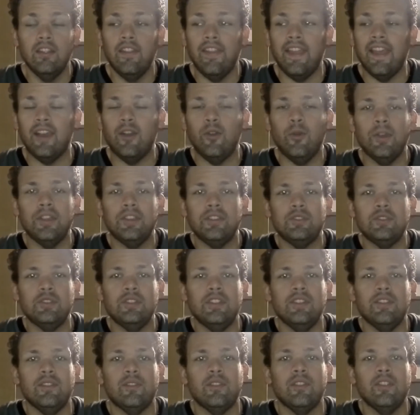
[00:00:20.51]
That question
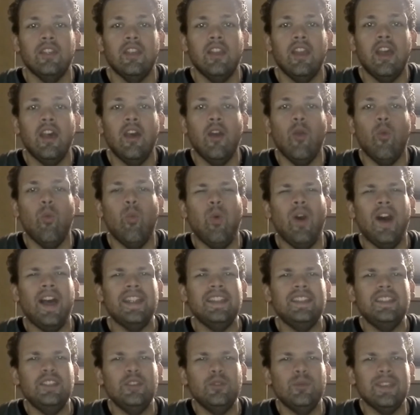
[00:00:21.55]
is,
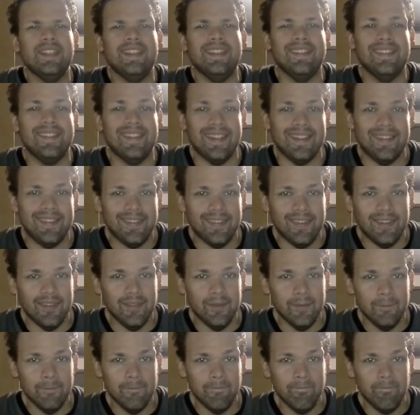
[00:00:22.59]
why do you
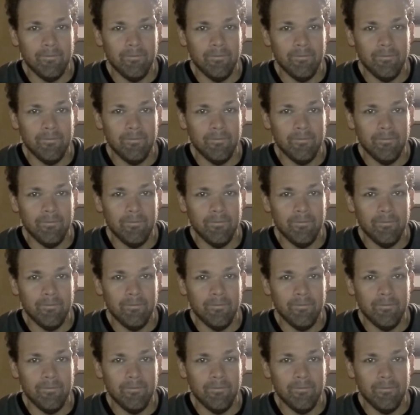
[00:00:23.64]
exist?